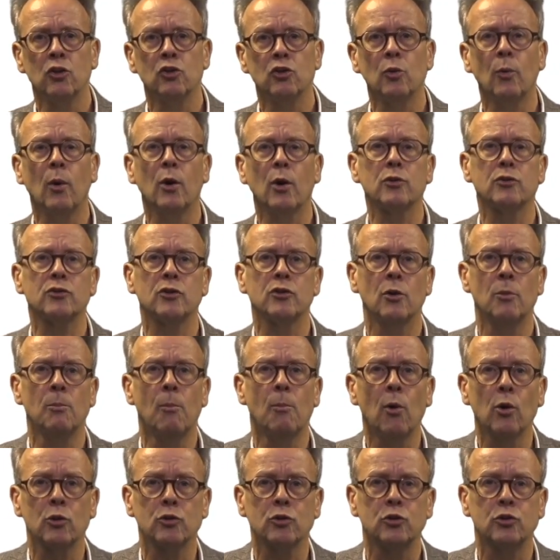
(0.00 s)
towards a
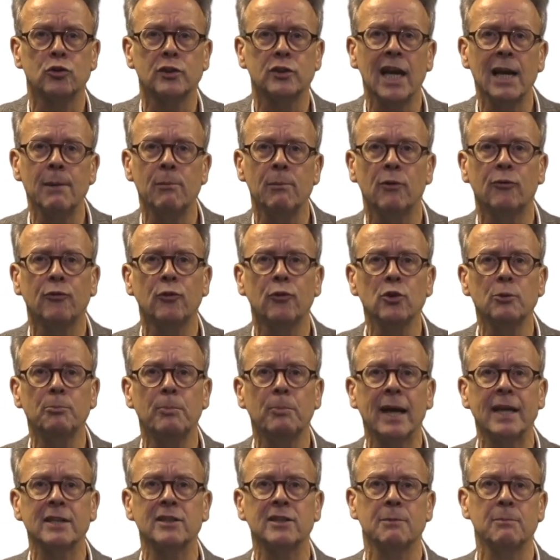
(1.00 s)
more sustainable food
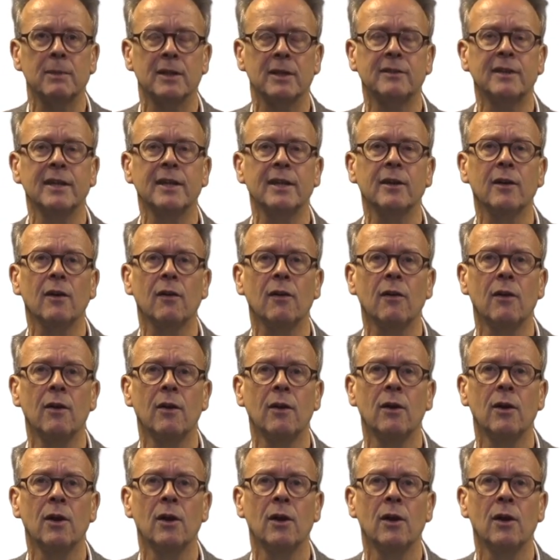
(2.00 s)
packaging material,